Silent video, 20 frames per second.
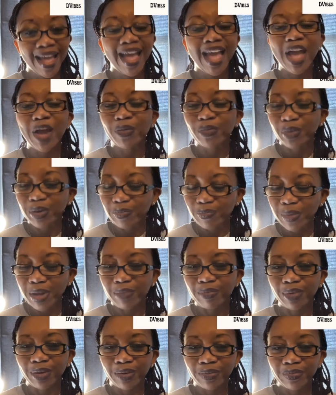And
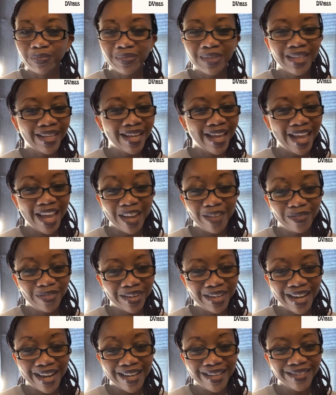remember, every
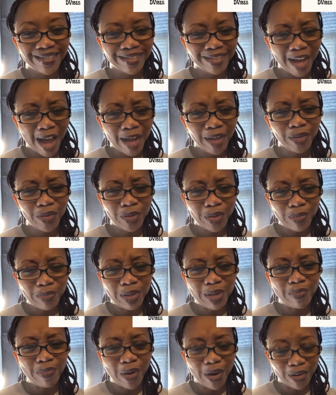day is not going to
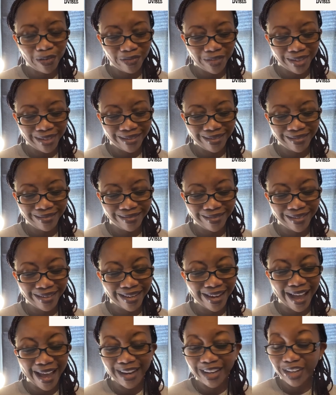be perfect.
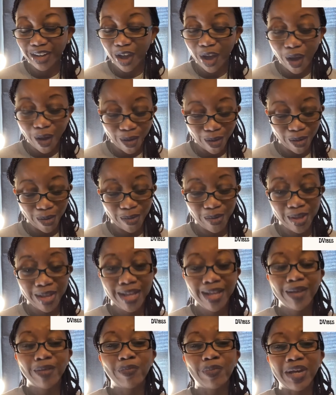Not at all.
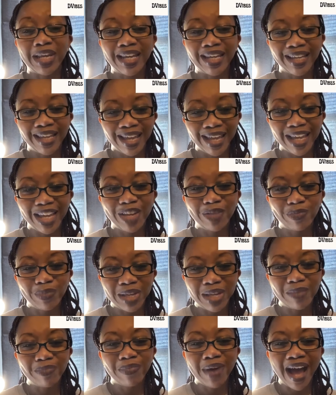But it can
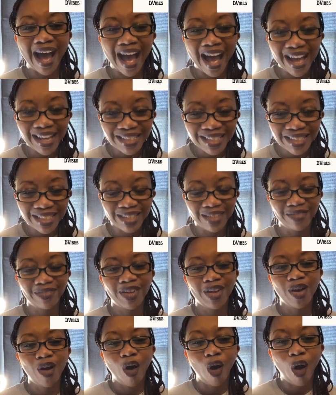be positive
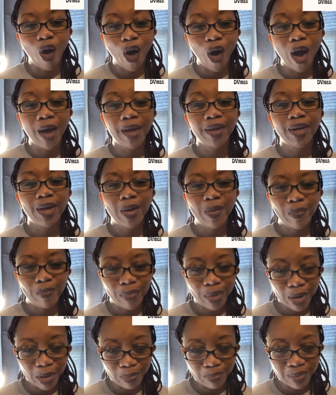on
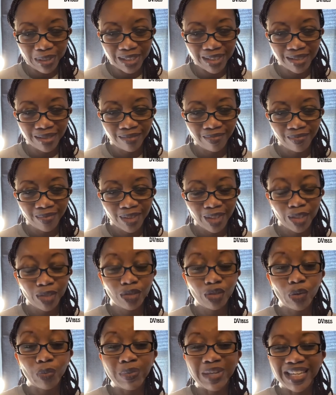purpose.
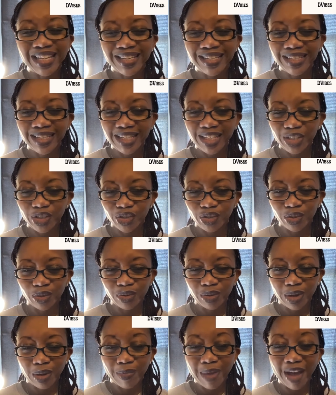So be
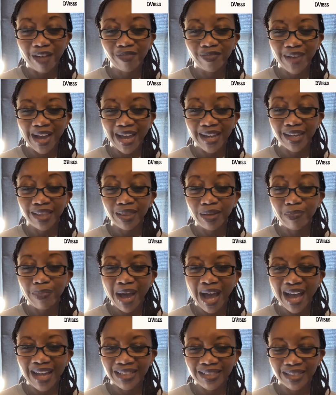intentional about finding the
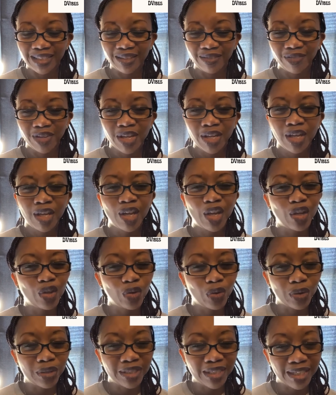positive in
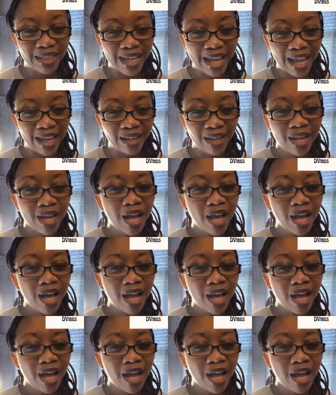your today.